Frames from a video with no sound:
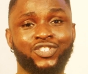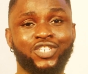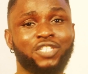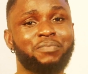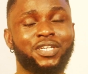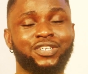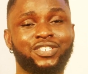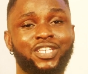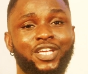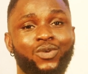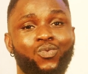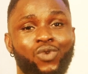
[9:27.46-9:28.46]
just because
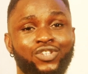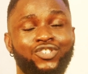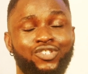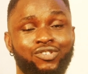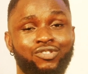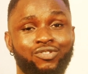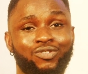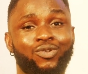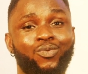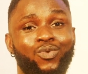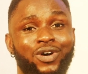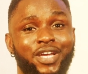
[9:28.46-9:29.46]
he wants you to do
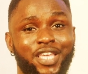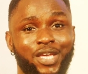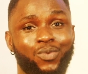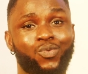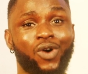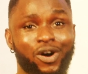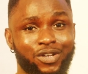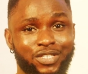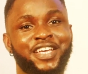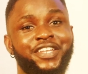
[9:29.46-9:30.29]
what he wants.